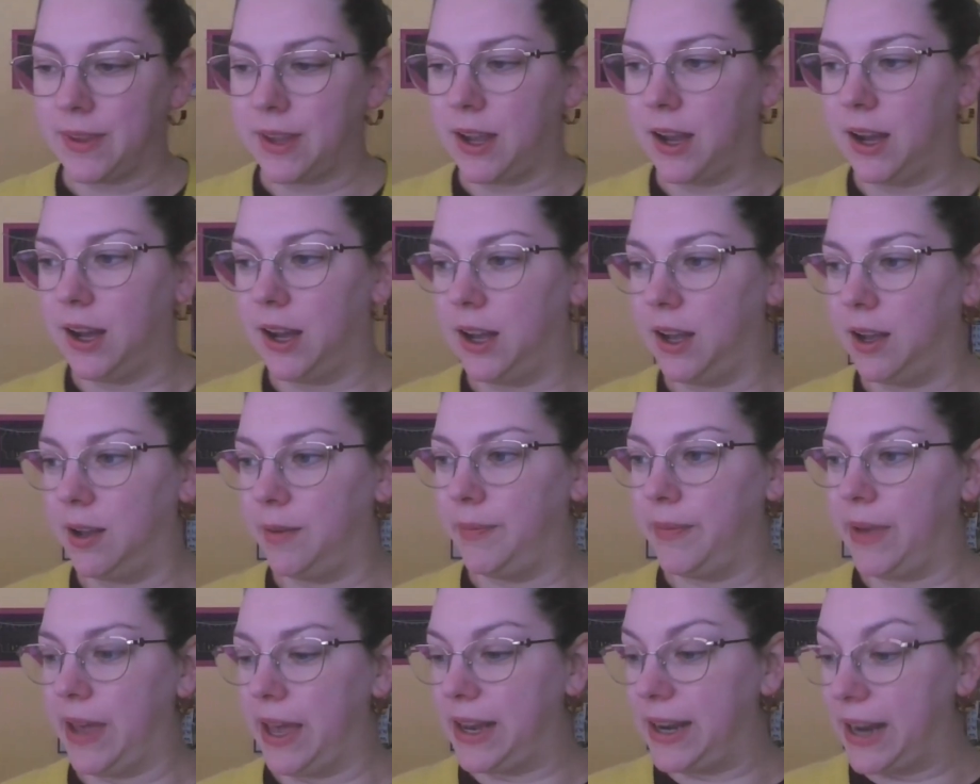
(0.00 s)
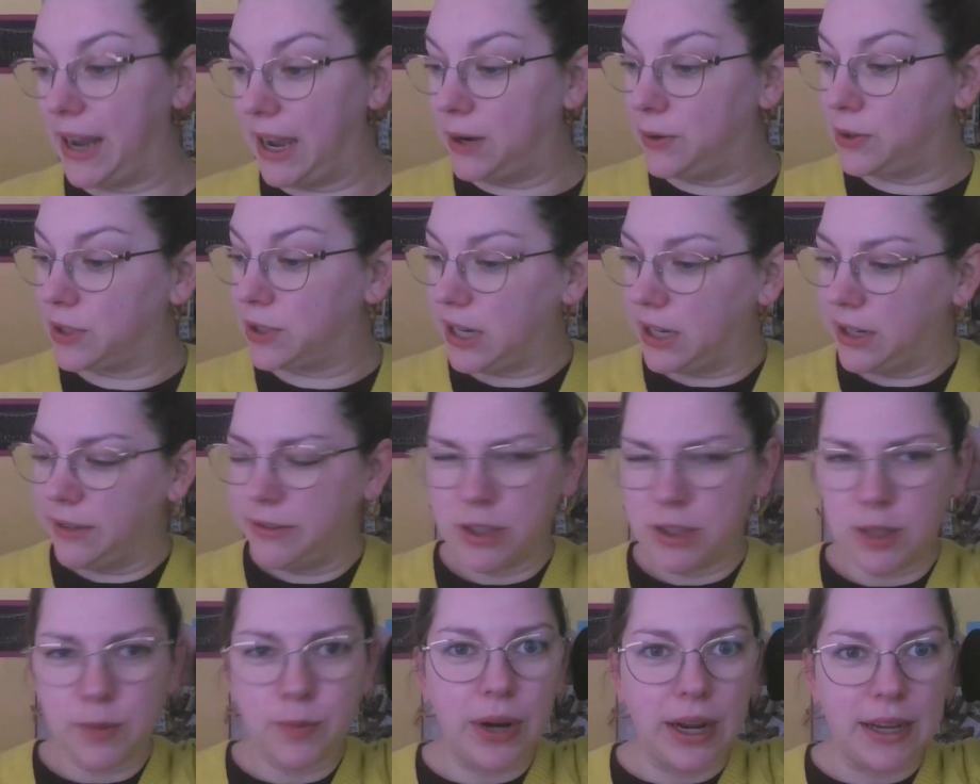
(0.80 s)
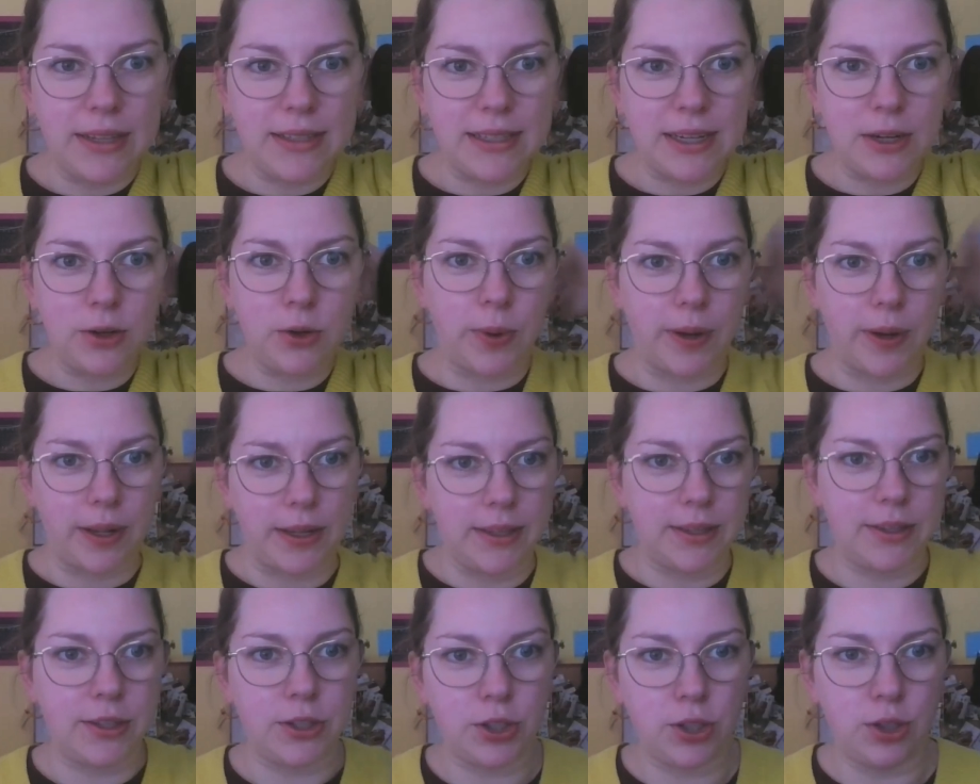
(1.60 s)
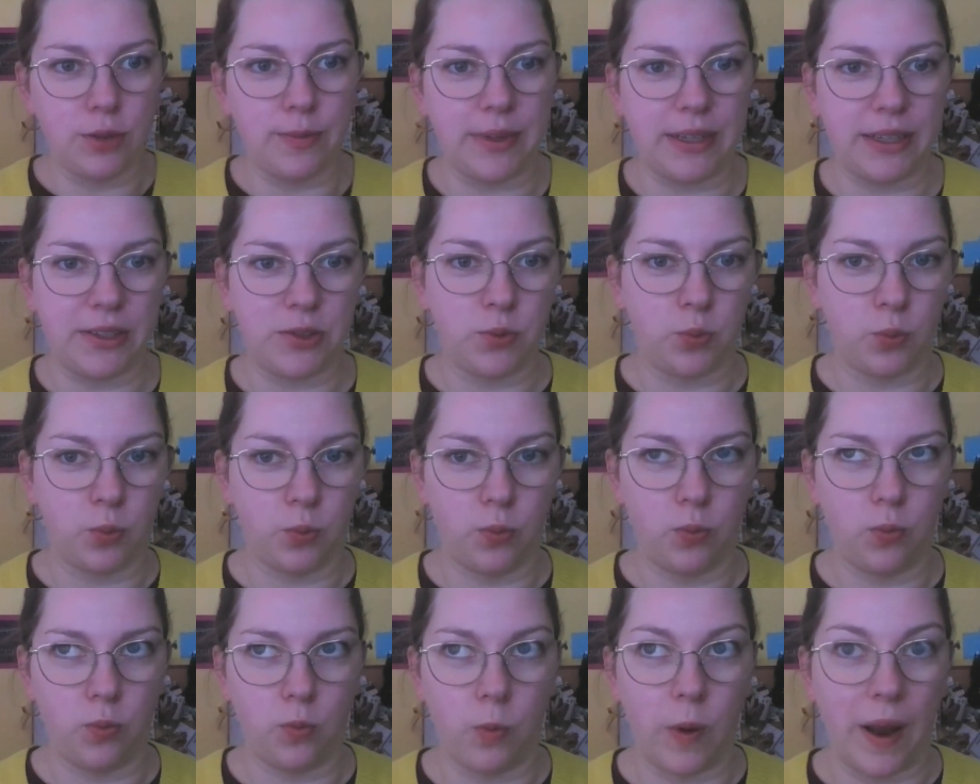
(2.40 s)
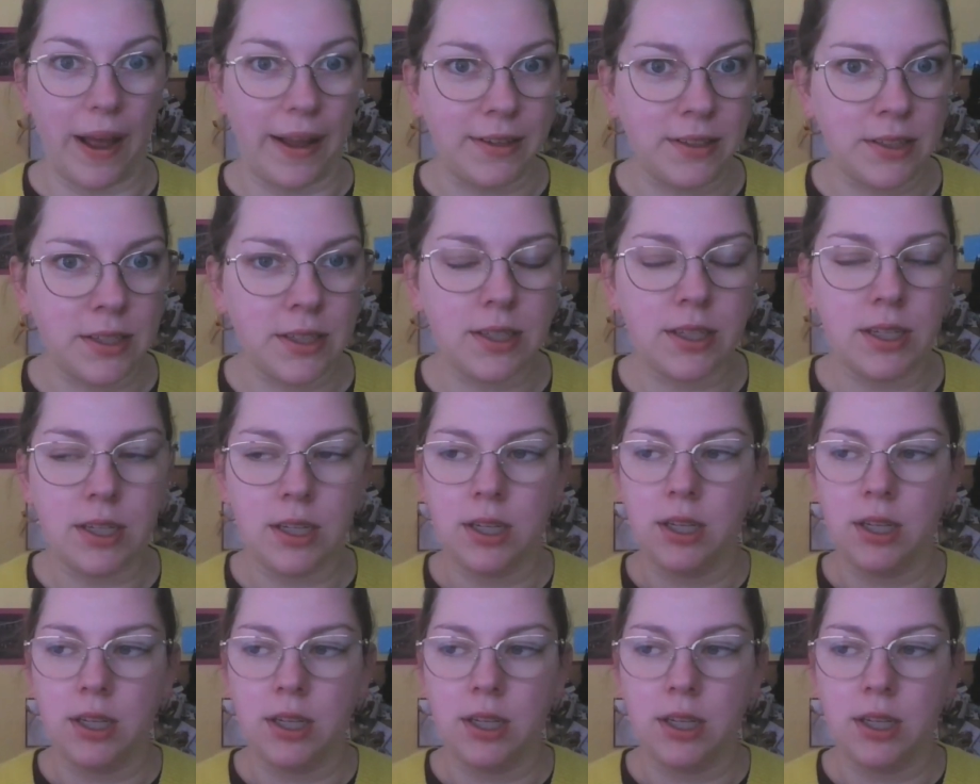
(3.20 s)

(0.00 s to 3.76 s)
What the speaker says: and I was kind of surprised how quickly the 2 minutes went.